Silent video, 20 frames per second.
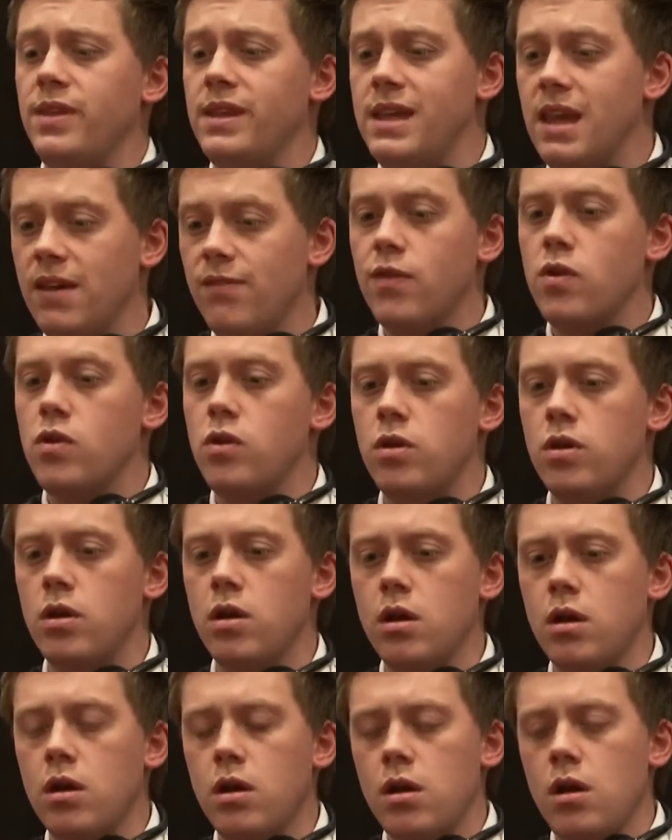given
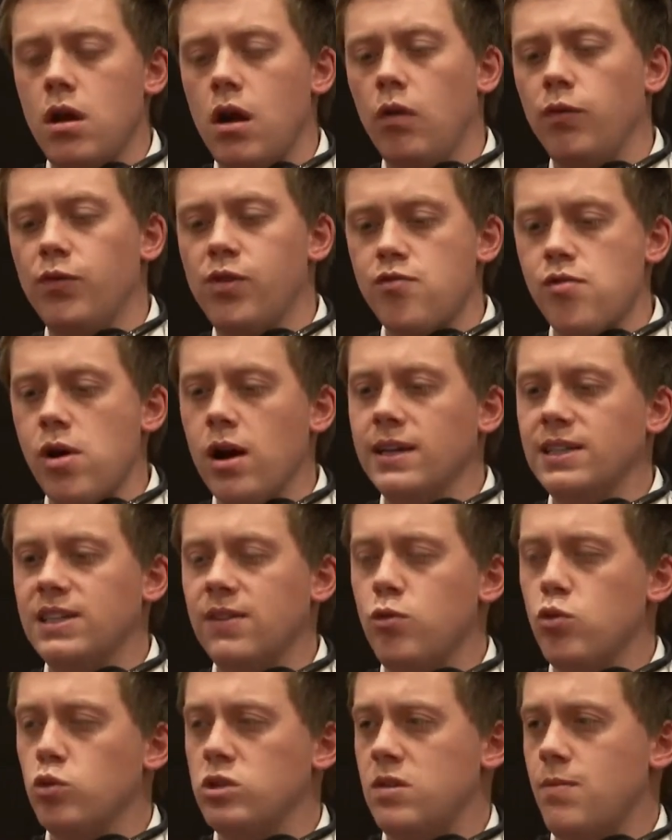of the rise of
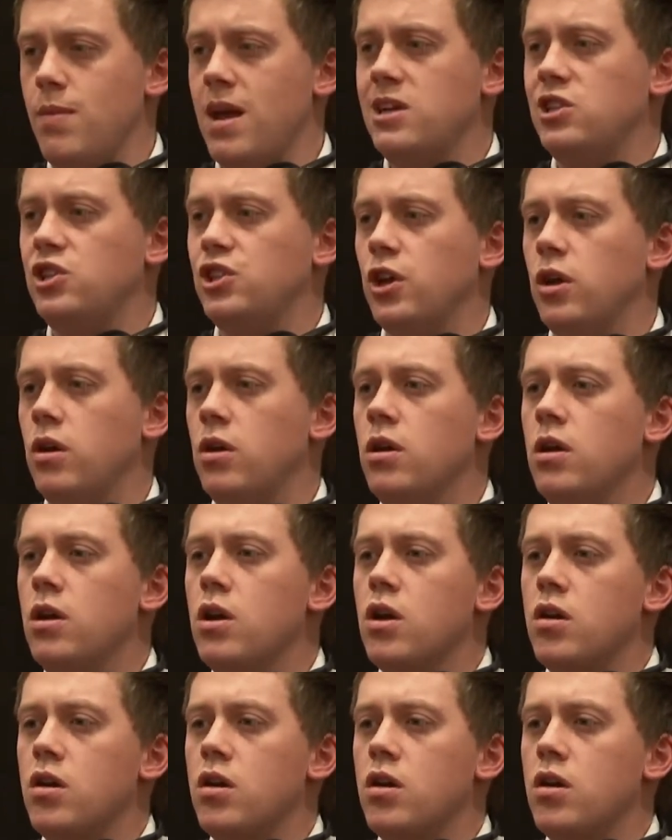automation,